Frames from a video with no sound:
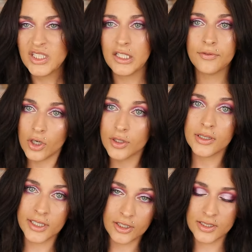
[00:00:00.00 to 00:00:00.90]
if you're on the
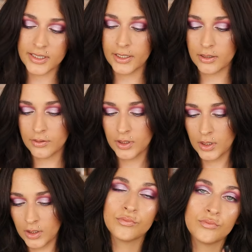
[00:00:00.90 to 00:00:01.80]
lighter side.
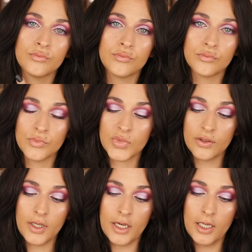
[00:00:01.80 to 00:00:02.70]
So
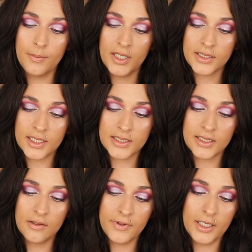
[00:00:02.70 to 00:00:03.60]
yeah, I mean, it does
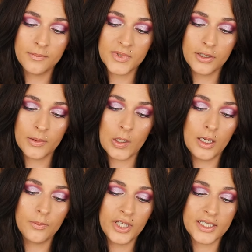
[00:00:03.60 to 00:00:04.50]
say the Vitam Serum
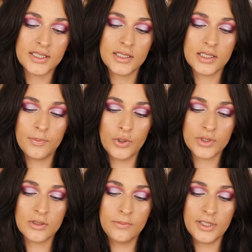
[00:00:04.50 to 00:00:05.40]
Complex is
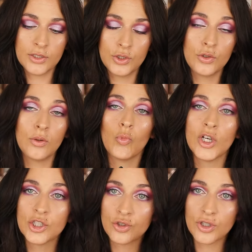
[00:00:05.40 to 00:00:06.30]
supposed to be there to
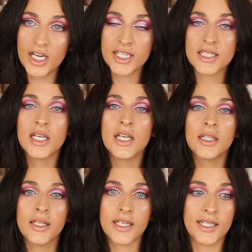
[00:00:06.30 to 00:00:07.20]
moisturize.
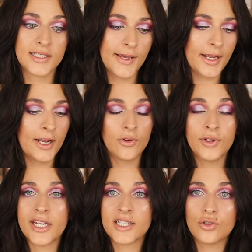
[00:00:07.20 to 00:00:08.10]
Like I said, I don't
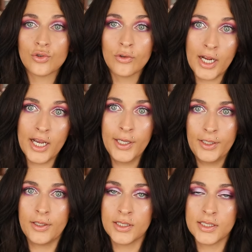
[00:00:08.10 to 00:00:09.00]
think it's a
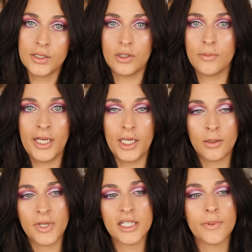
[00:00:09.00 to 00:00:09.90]
dry concealer by
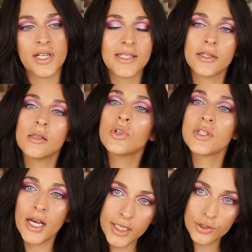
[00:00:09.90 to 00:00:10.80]
any means, but it's not the
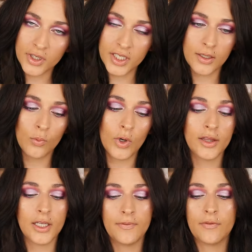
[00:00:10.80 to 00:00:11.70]
most hydrating
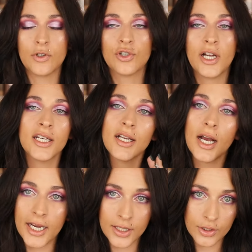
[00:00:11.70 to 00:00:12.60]
one that I've ever tried
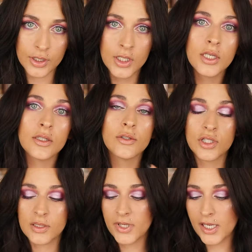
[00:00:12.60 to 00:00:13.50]
either. So
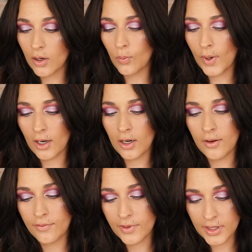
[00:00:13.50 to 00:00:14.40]
just be aware
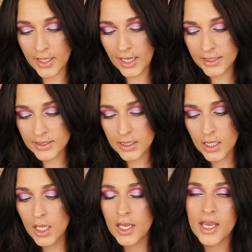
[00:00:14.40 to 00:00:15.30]
of that.
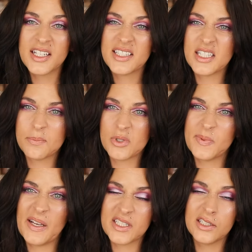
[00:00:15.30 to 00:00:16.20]
And it says it's supposed
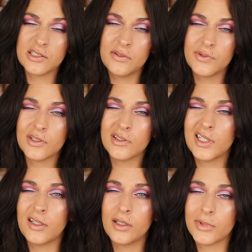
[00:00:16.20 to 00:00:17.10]
to have a silky feel. I
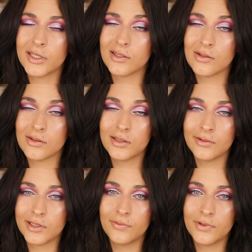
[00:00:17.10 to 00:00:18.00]
don't know about this whole
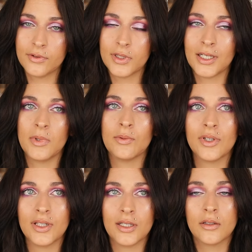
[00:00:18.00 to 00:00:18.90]
silky feel thing. I mean,
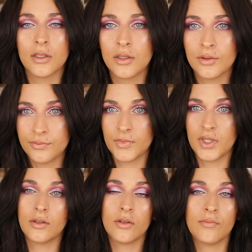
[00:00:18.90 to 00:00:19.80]
really,
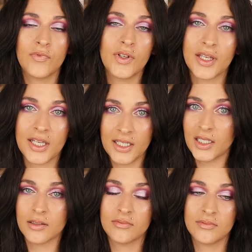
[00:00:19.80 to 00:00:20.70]
I don't feel like
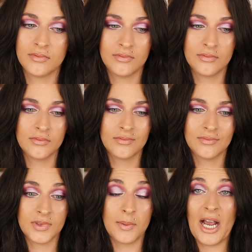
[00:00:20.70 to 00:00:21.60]
any...
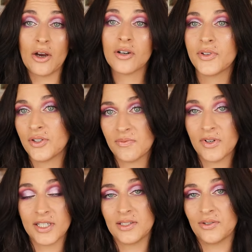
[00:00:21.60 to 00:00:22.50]
The powder feels
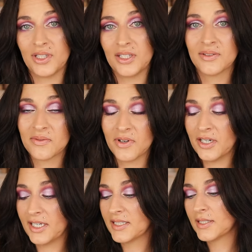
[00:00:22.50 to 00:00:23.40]
very silky. It's very
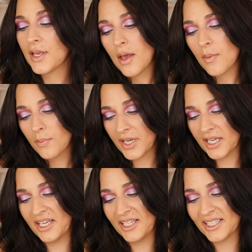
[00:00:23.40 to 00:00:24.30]
nice.
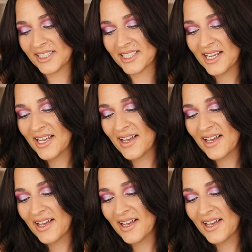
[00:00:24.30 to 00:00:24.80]
But